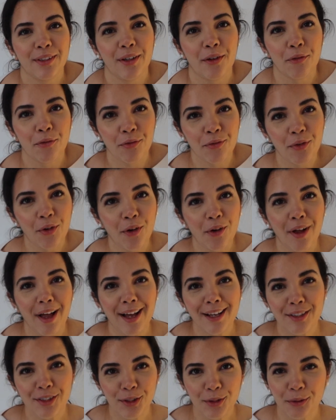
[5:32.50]
that fall
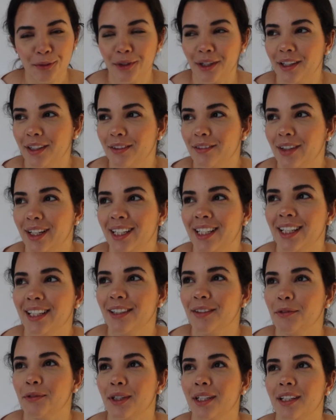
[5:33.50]
has arrived. I can
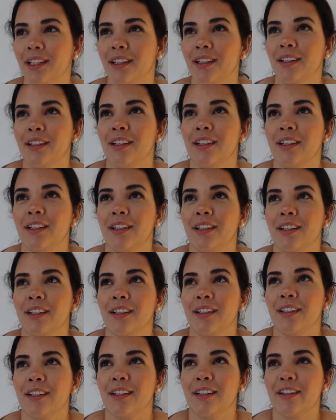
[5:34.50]
already
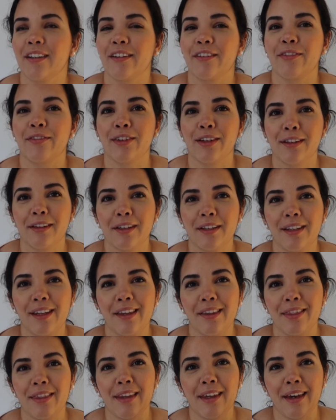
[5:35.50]
feel it
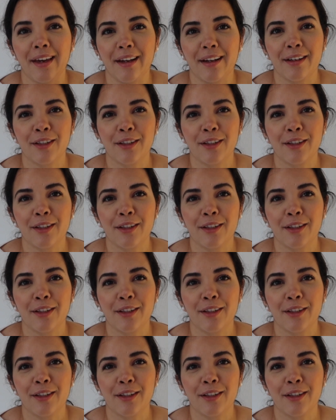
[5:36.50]
in the air.